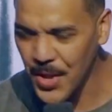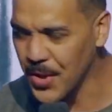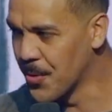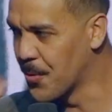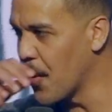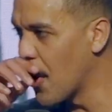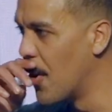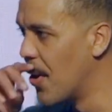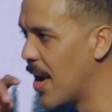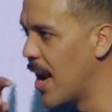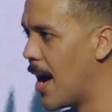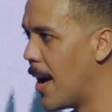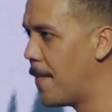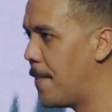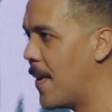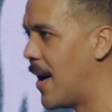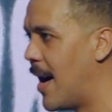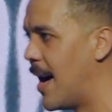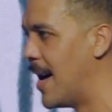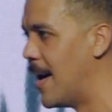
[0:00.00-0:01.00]
Growing up,
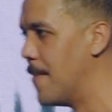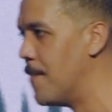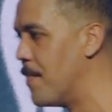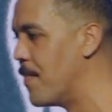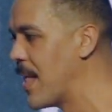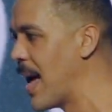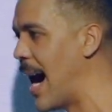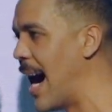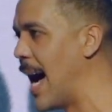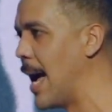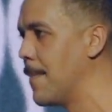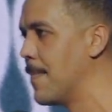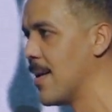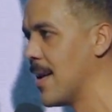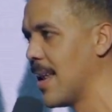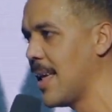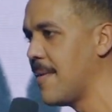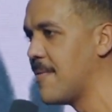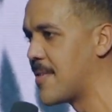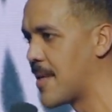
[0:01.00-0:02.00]
I
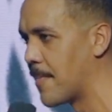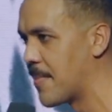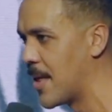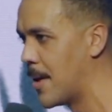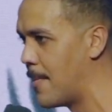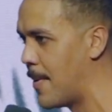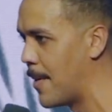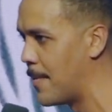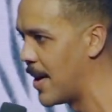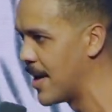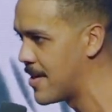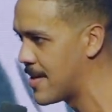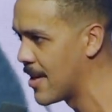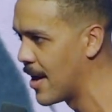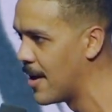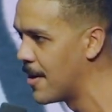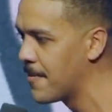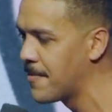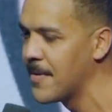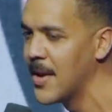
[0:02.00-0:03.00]
believed something about
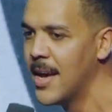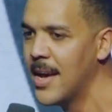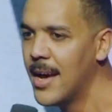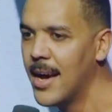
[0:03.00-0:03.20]
myself.